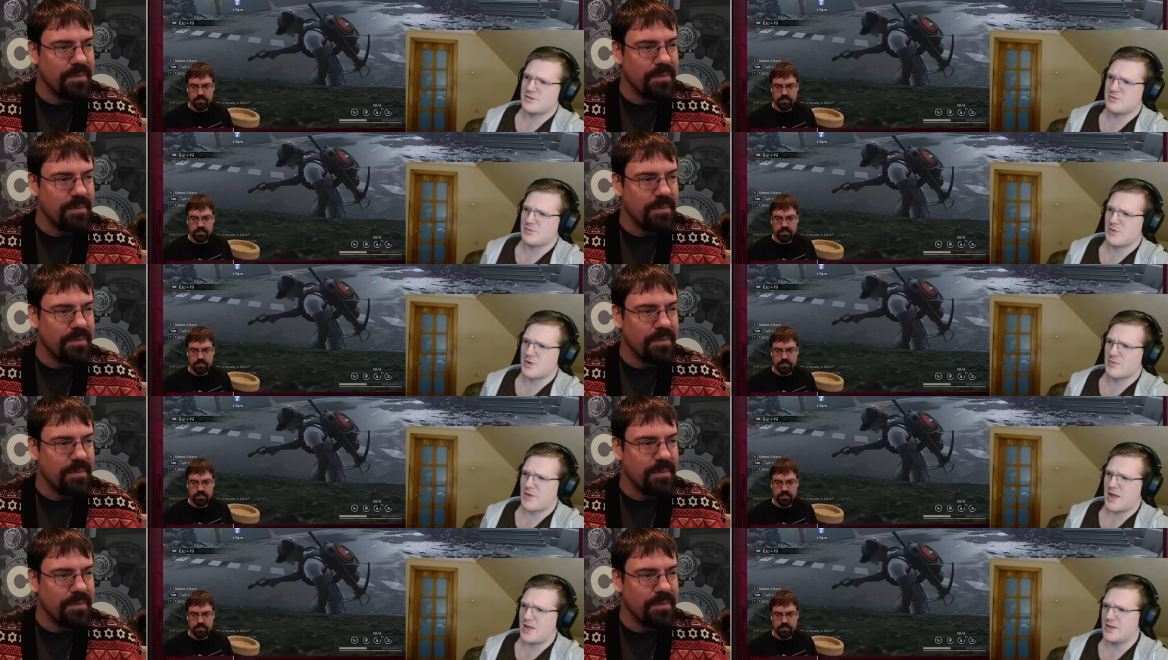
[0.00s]
Speaker 1: for a
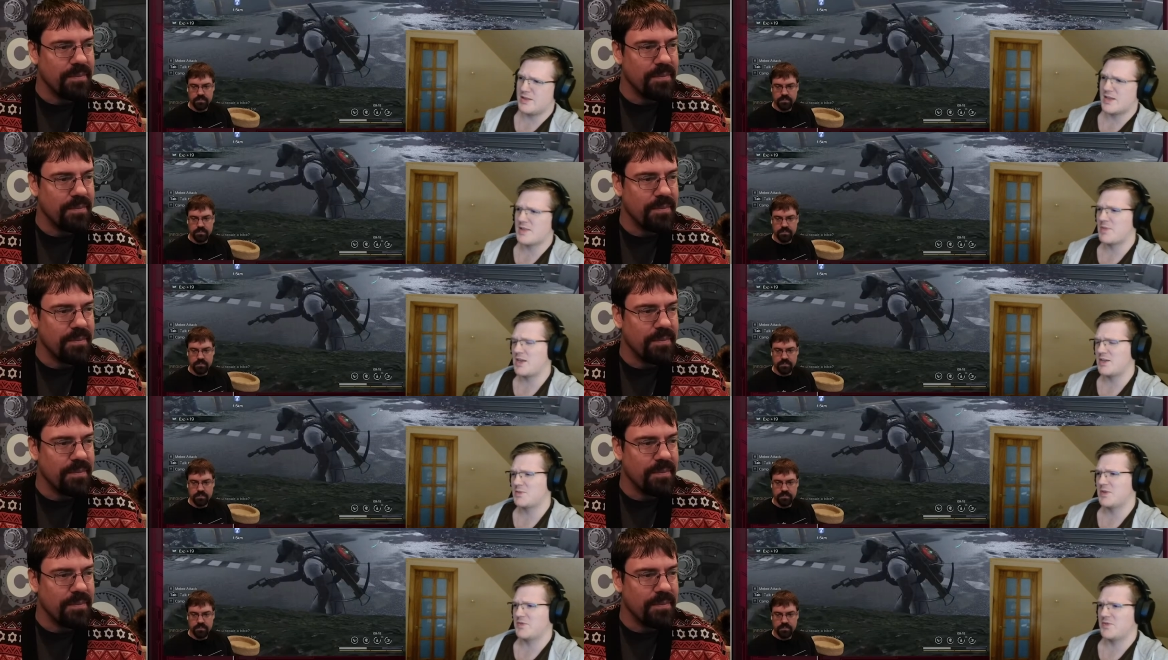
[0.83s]
while, and that
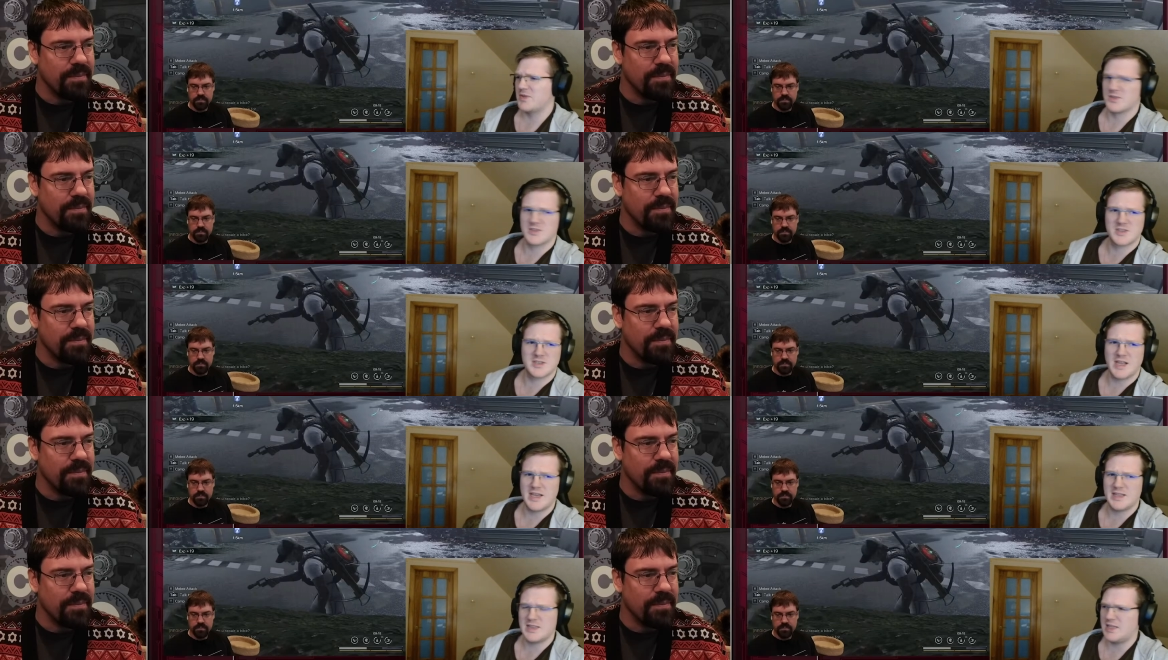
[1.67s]
makes me feel
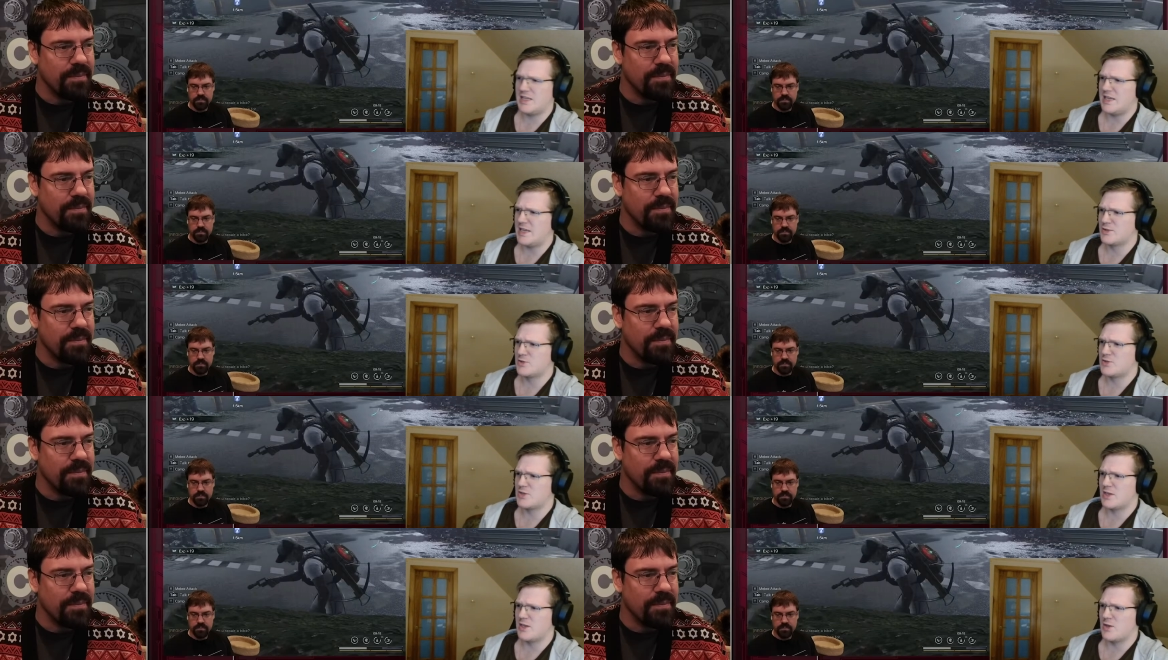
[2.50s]
slightly
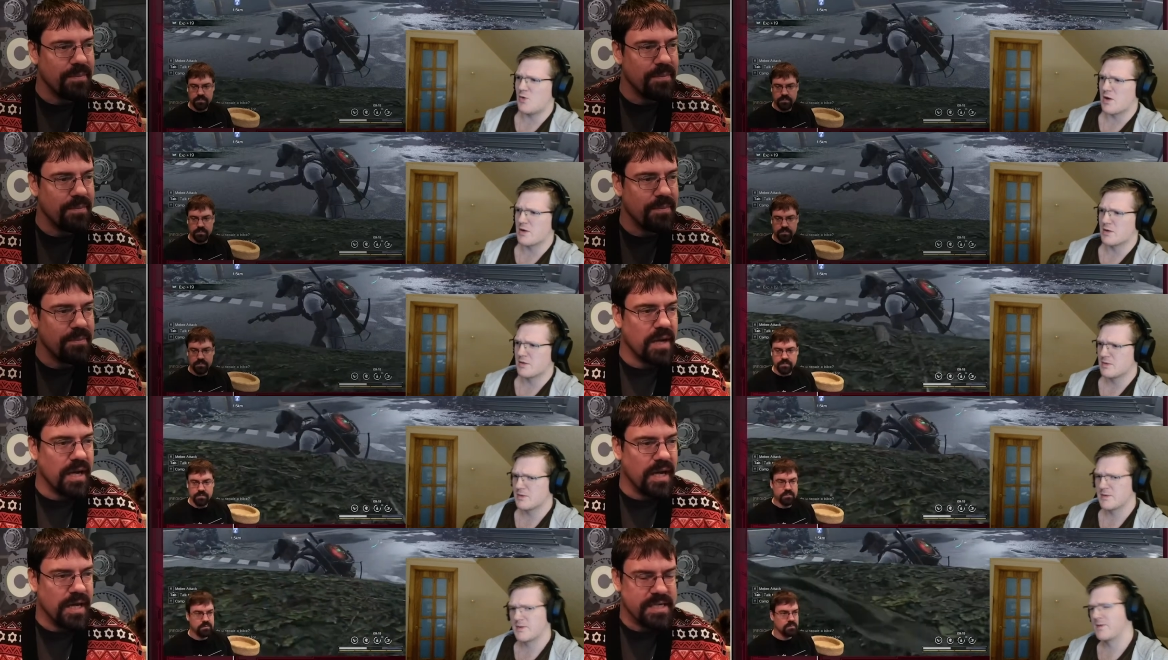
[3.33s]
insecure.
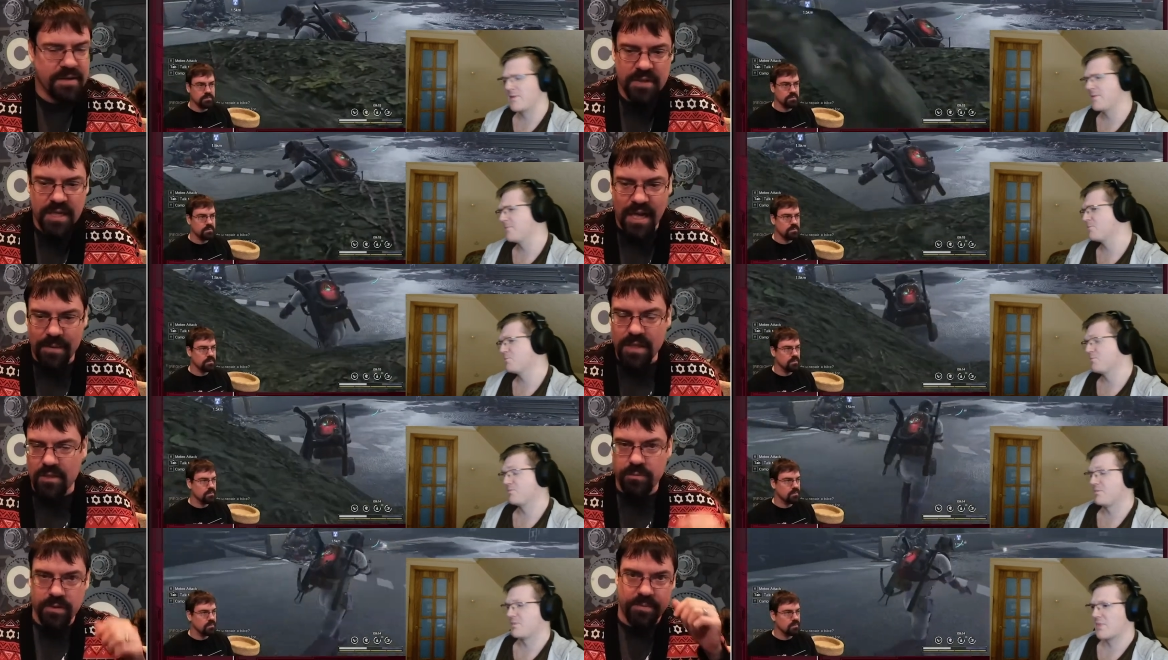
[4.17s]
Speaker 2: Uh, definitely caught
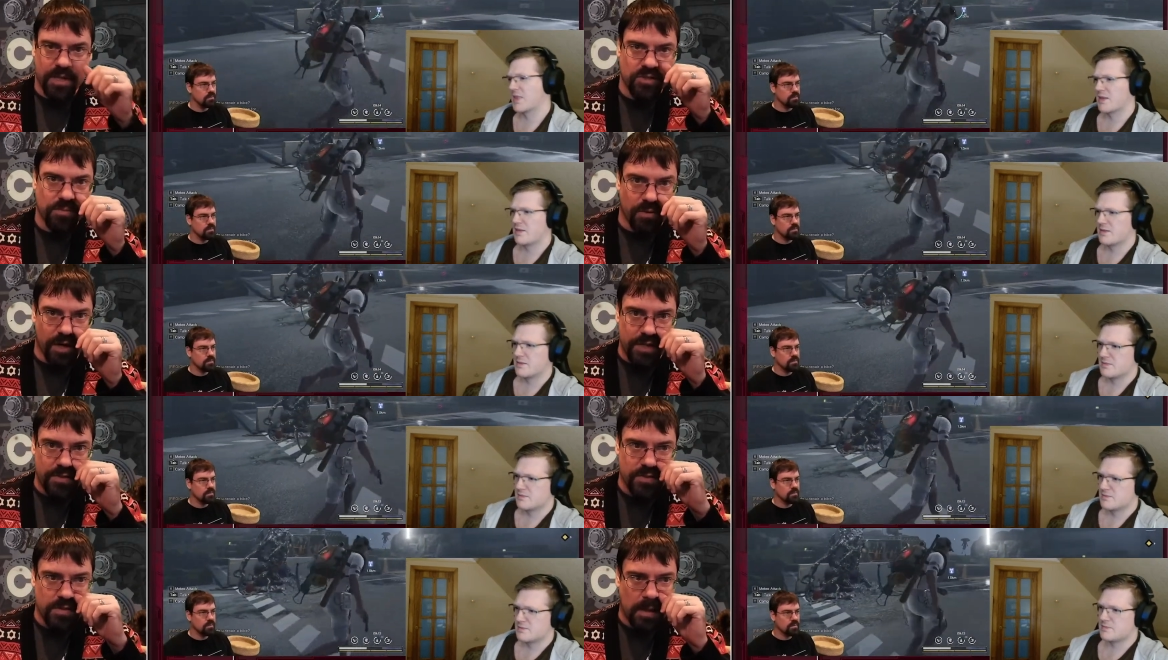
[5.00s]
me a little bit by
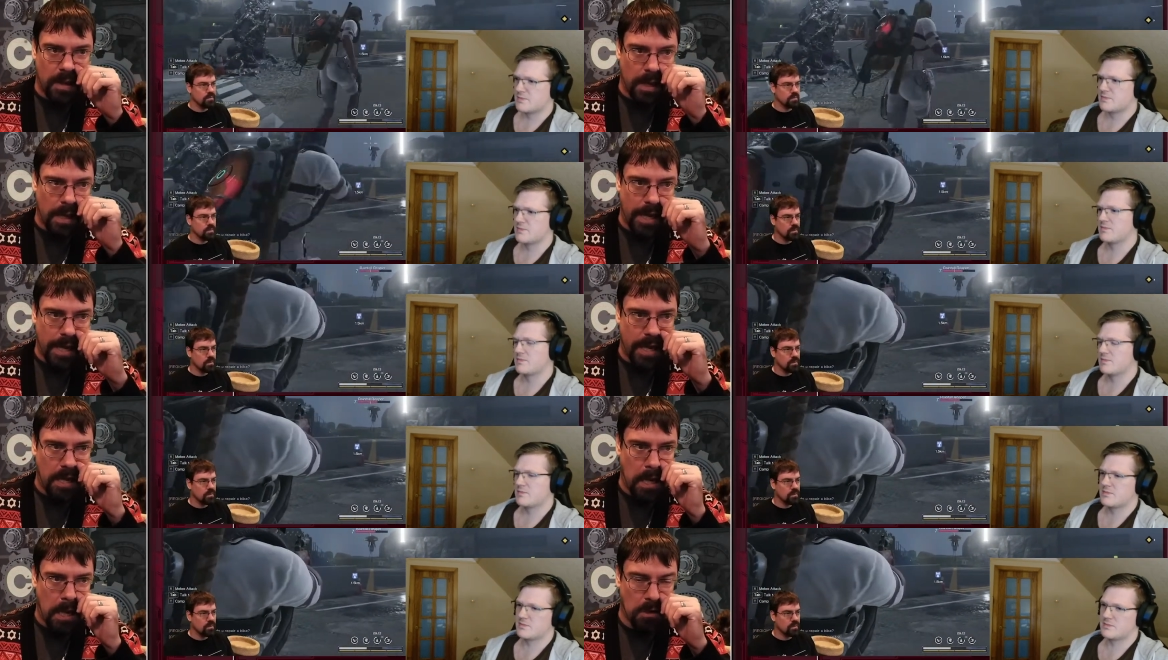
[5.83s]
surprise.
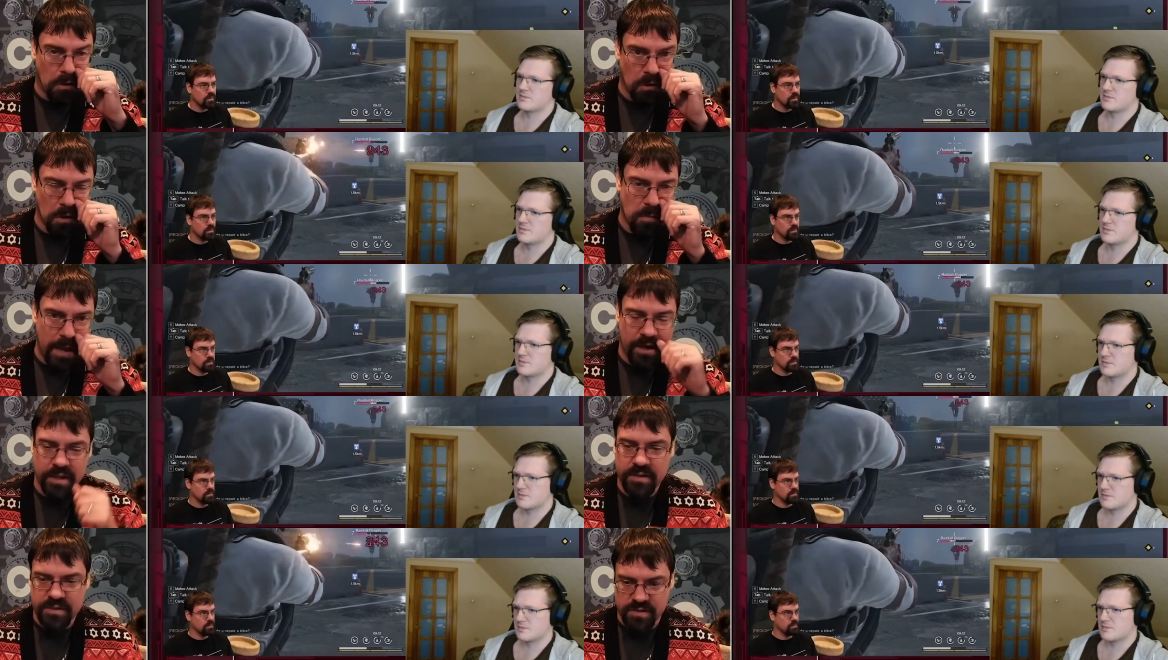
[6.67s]
I had heard
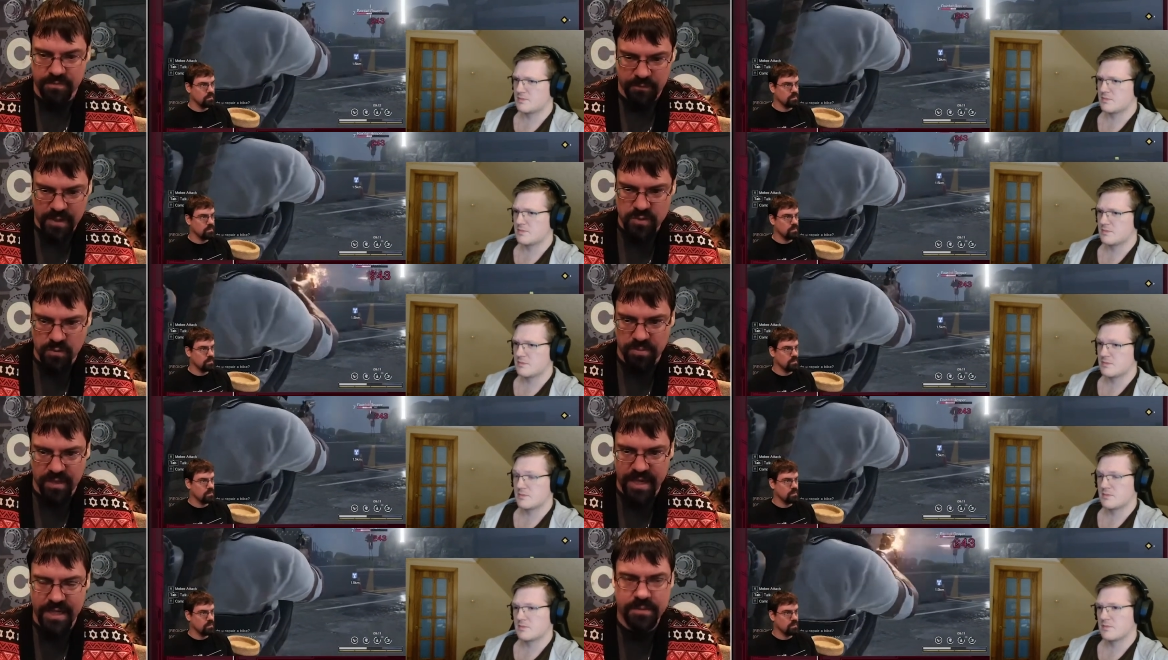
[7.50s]
about it. Some friends were
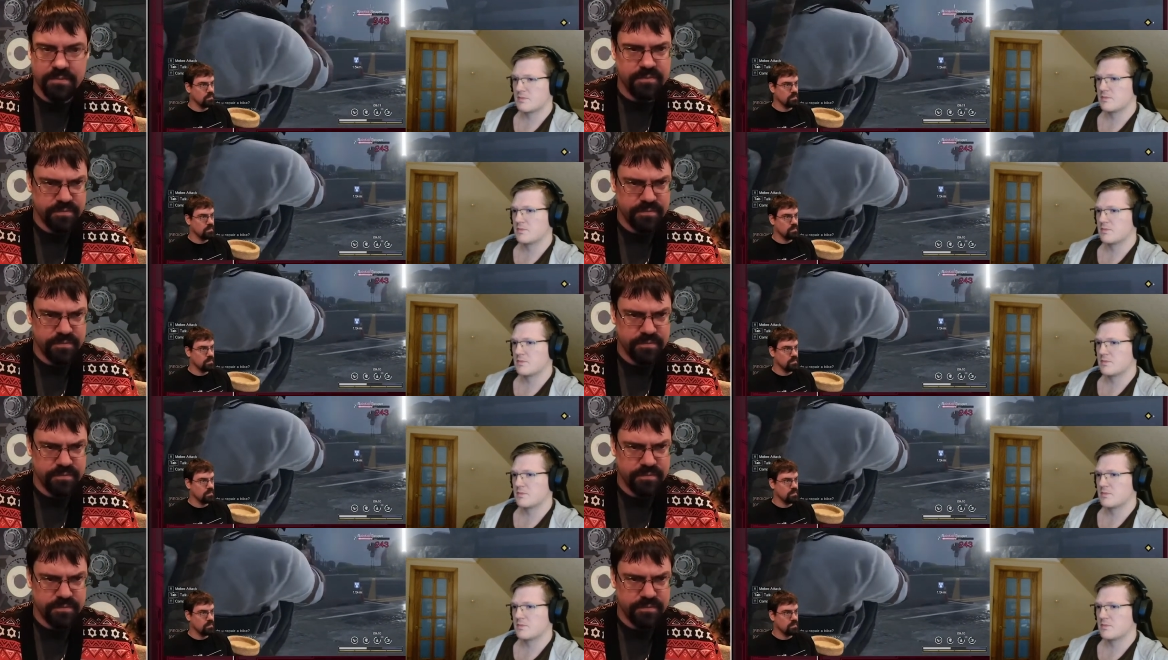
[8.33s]
playing it